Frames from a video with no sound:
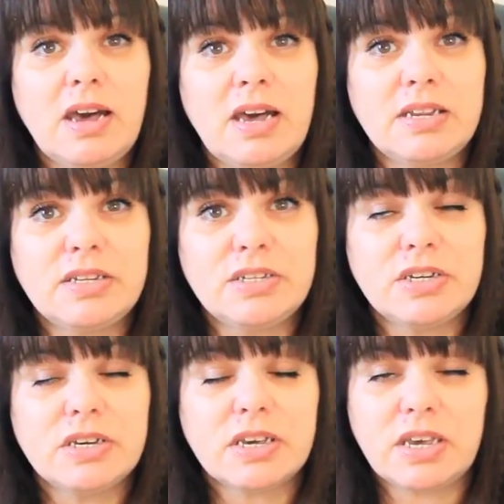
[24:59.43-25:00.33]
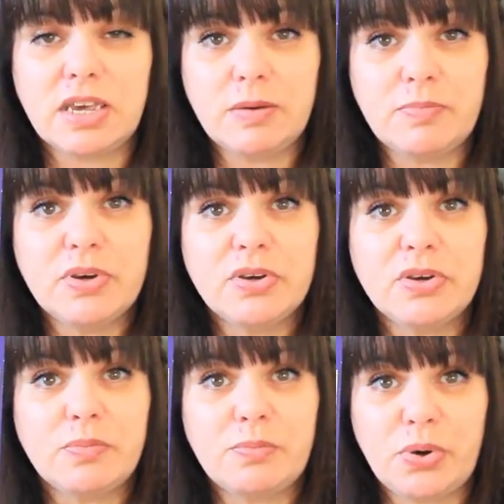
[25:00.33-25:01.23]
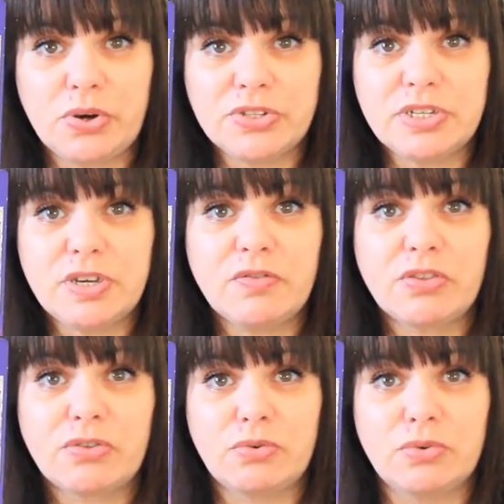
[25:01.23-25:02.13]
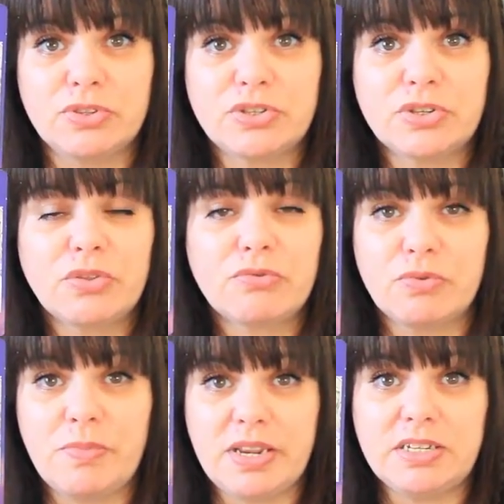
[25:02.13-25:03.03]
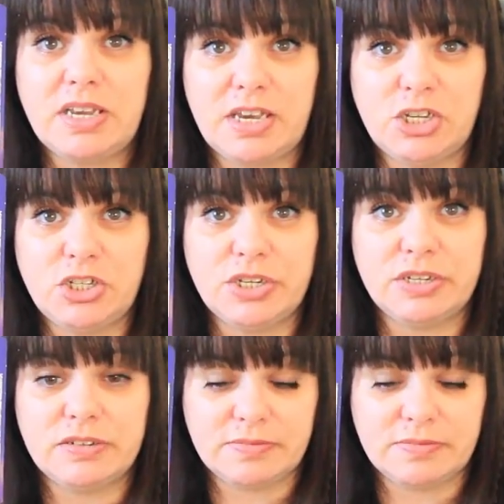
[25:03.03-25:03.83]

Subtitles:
and keep positive thoughts through meditation.